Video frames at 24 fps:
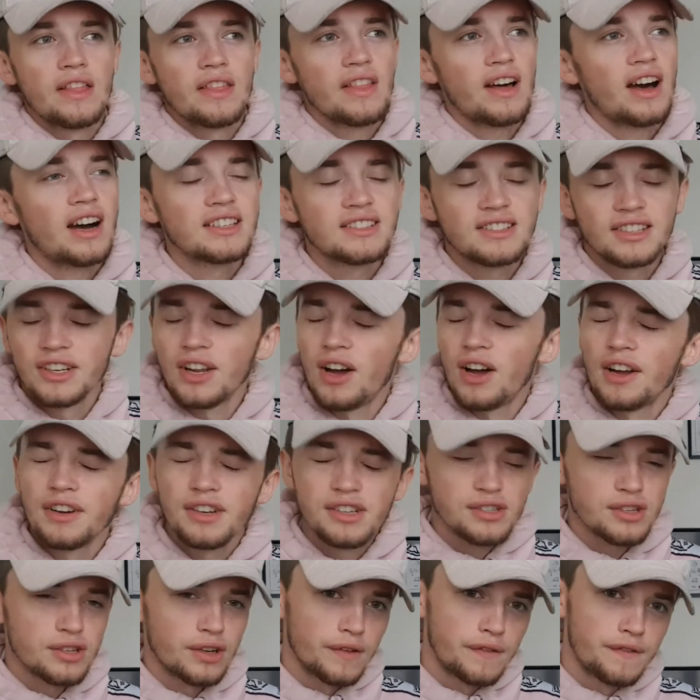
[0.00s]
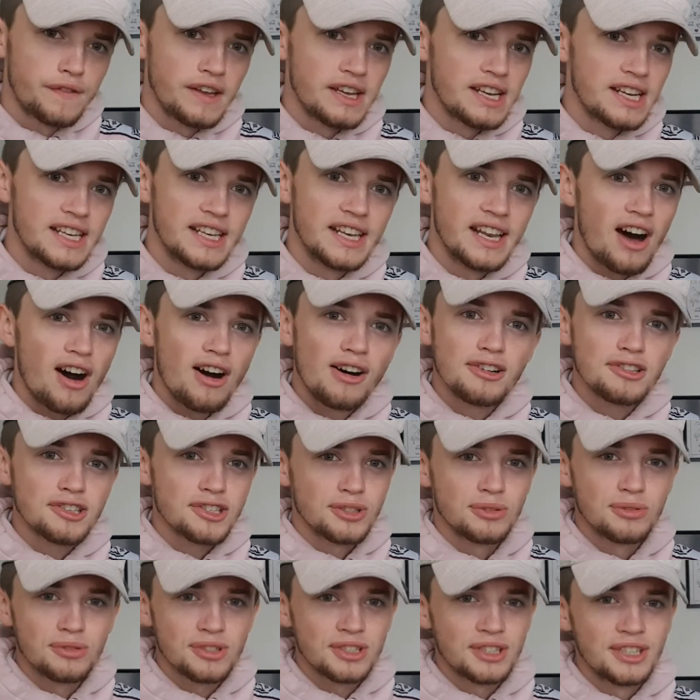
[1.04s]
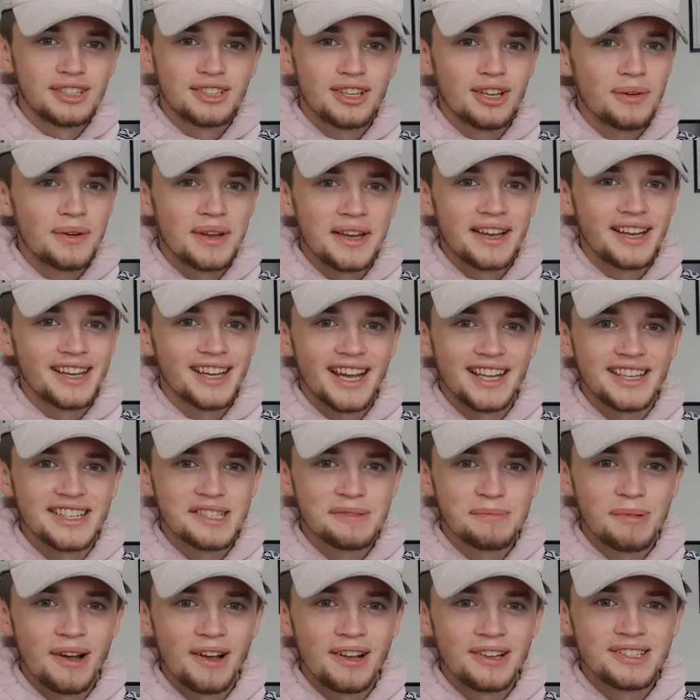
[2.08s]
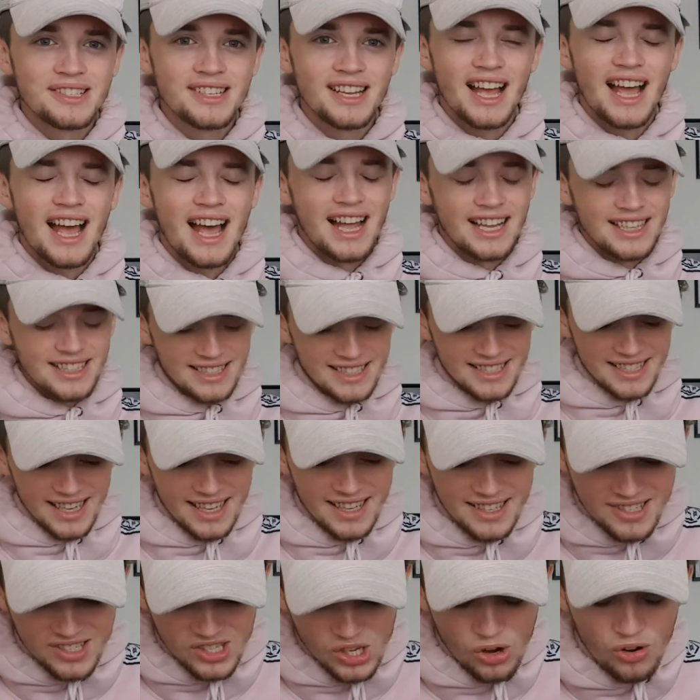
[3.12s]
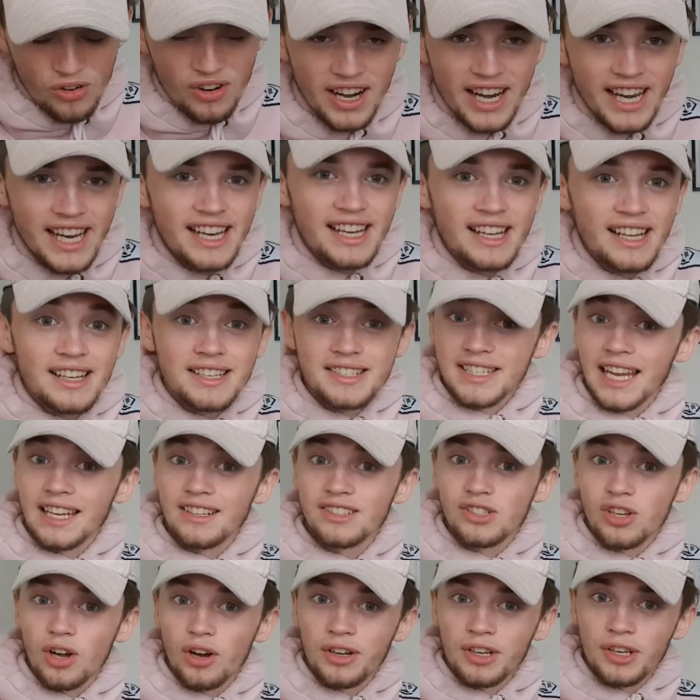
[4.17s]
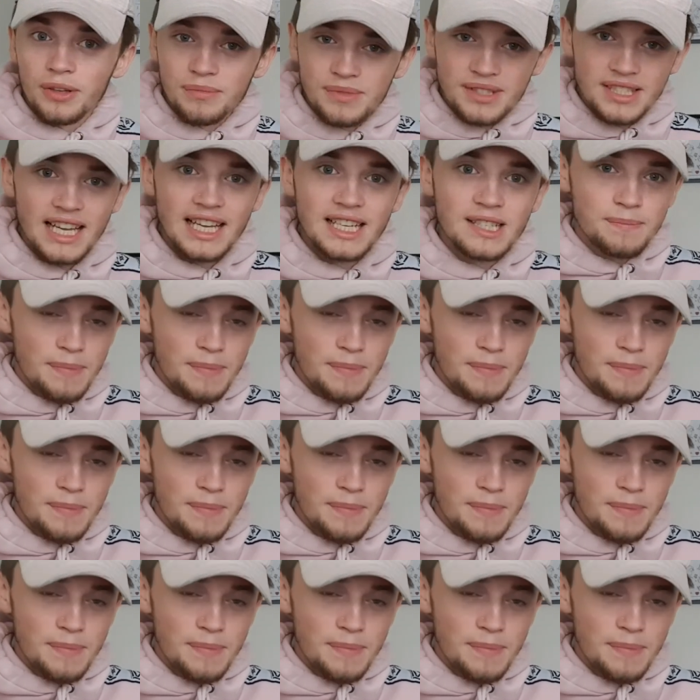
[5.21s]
I don't know. I just got a feeling Arsenal's going to do it against Spurs. And sorry, St. Tottenham stays